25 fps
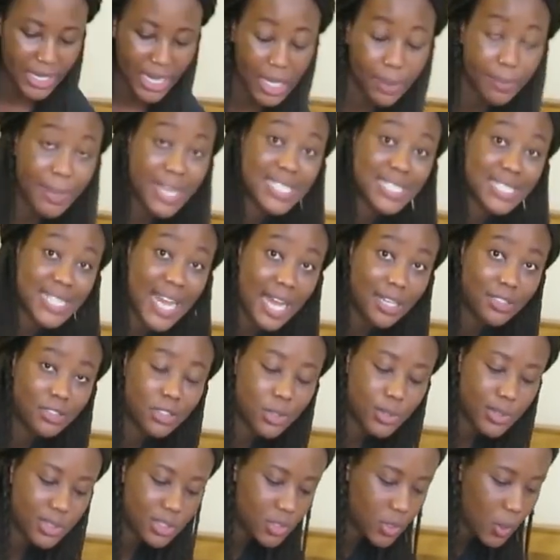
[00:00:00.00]
and like my
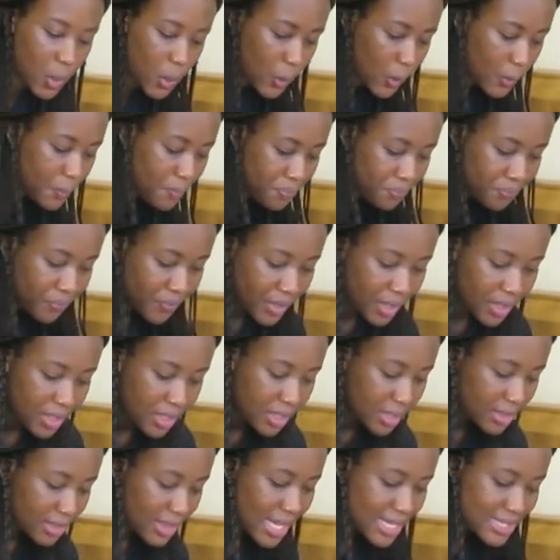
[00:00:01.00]
sandals. So
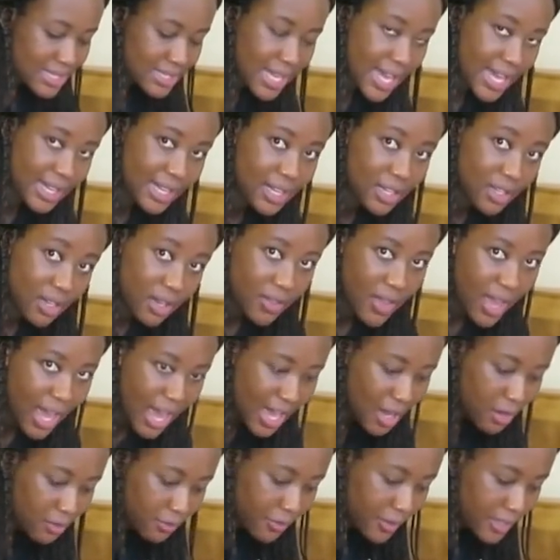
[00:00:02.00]
that's like
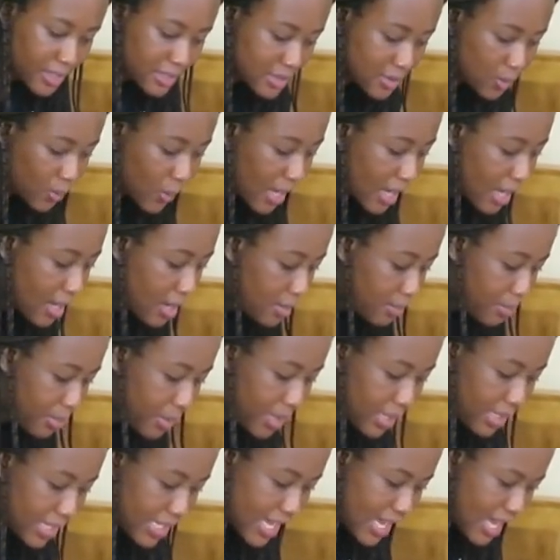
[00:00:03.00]
another outfit as well.
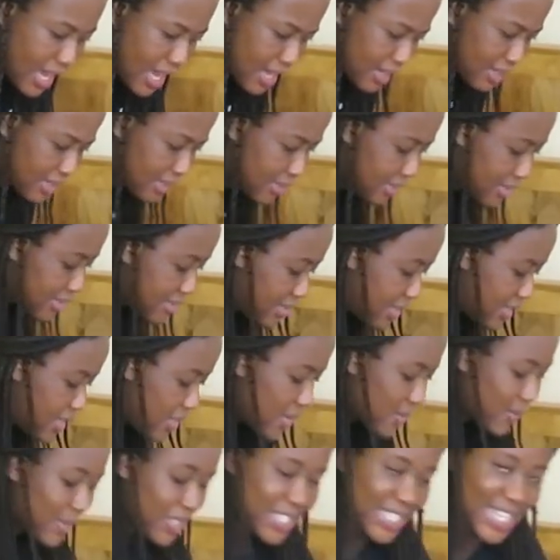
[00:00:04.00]
But yeah,
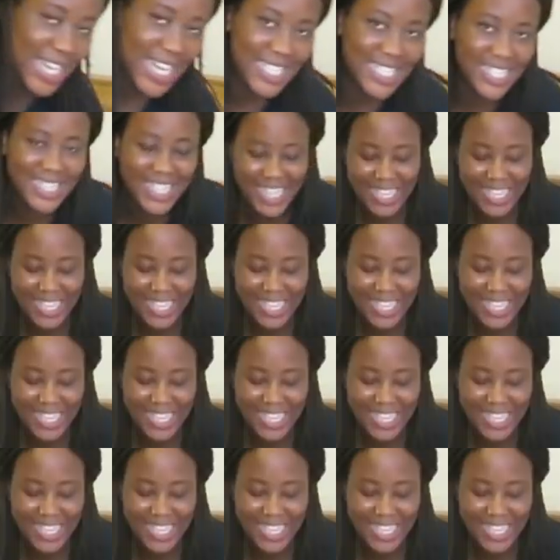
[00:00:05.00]
what do you guys